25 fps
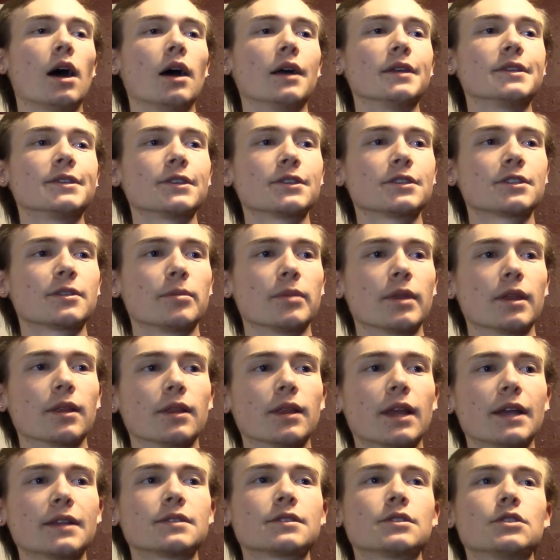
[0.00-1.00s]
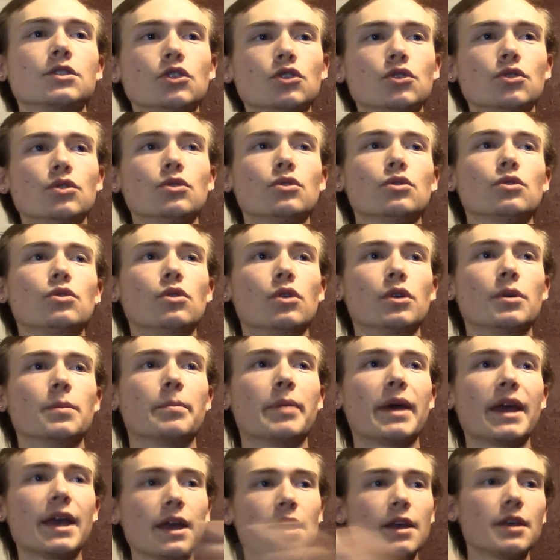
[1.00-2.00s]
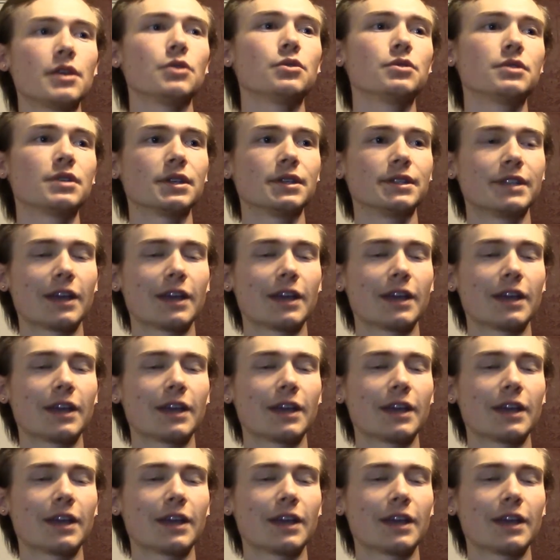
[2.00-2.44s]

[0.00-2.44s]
system that lets you pay using